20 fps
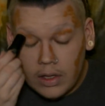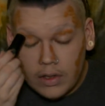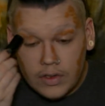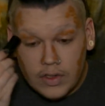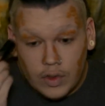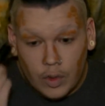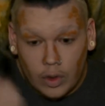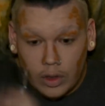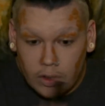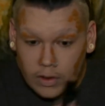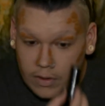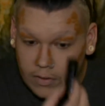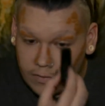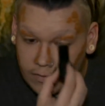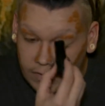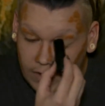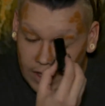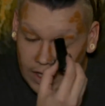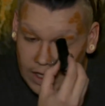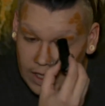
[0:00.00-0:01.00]
sort
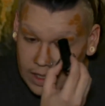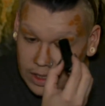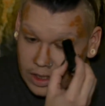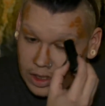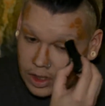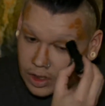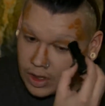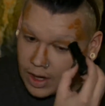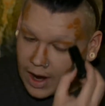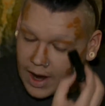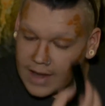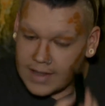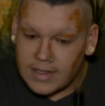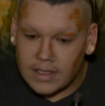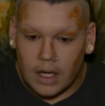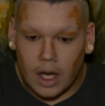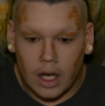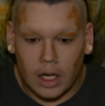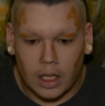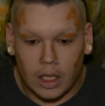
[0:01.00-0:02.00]
of in your eye
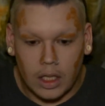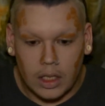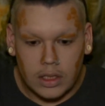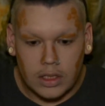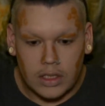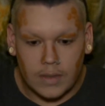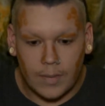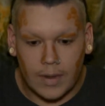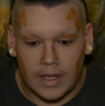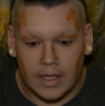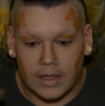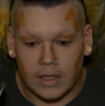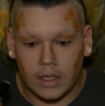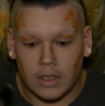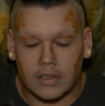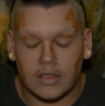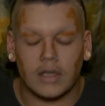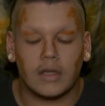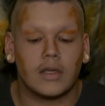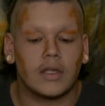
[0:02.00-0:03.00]
socket to make it
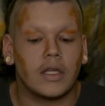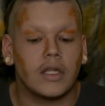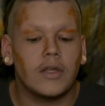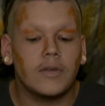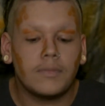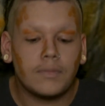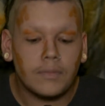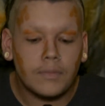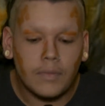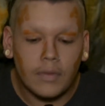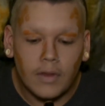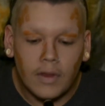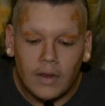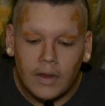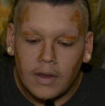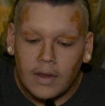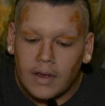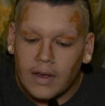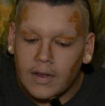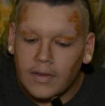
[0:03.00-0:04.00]
look sunken in.
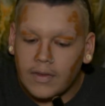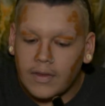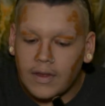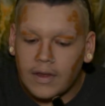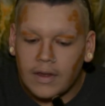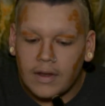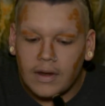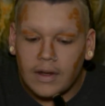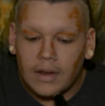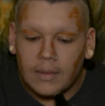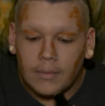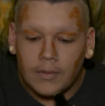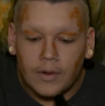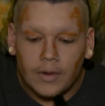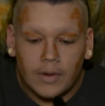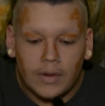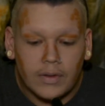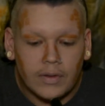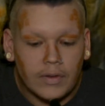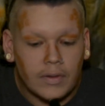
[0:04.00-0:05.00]
And then I'm
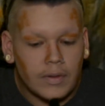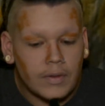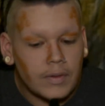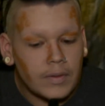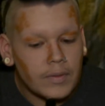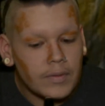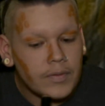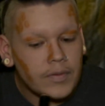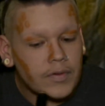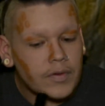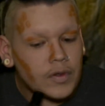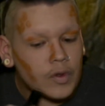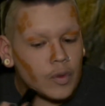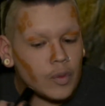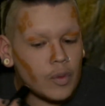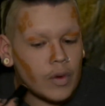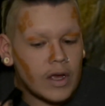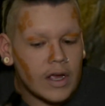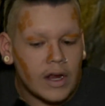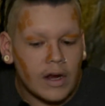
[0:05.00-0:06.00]
going to
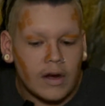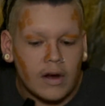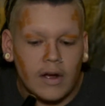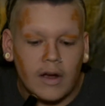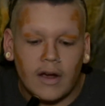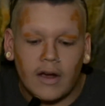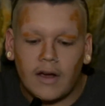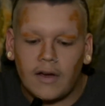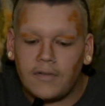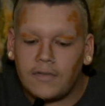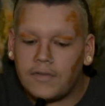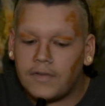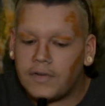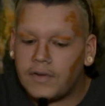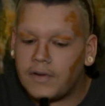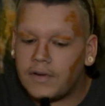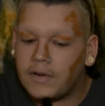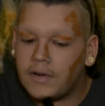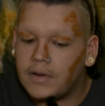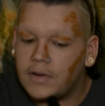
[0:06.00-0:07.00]
square off
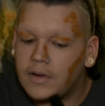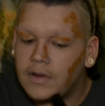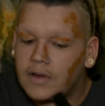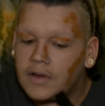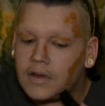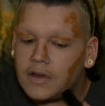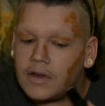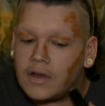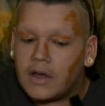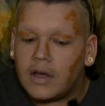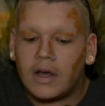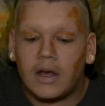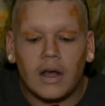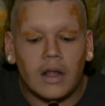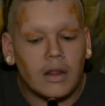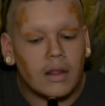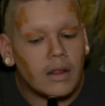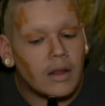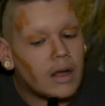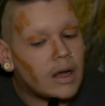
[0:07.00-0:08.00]

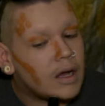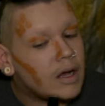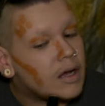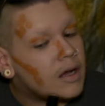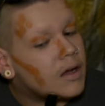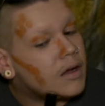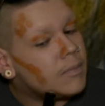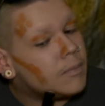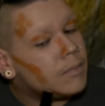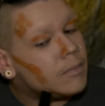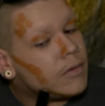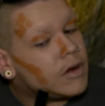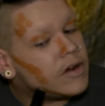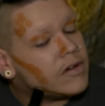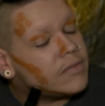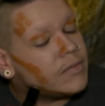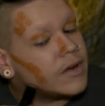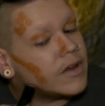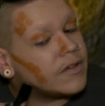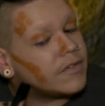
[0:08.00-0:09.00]
a lot
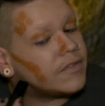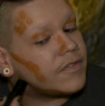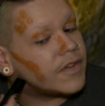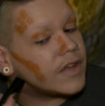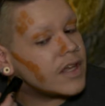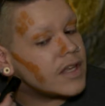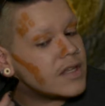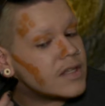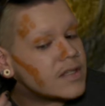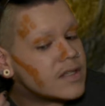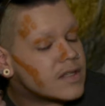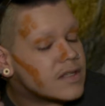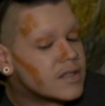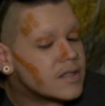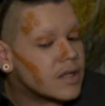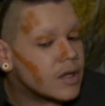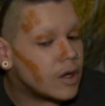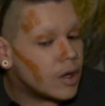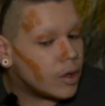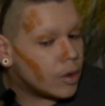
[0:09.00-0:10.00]
of my face,
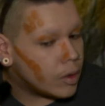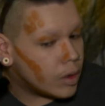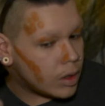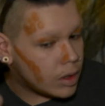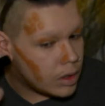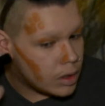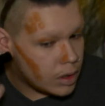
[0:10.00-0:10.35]
so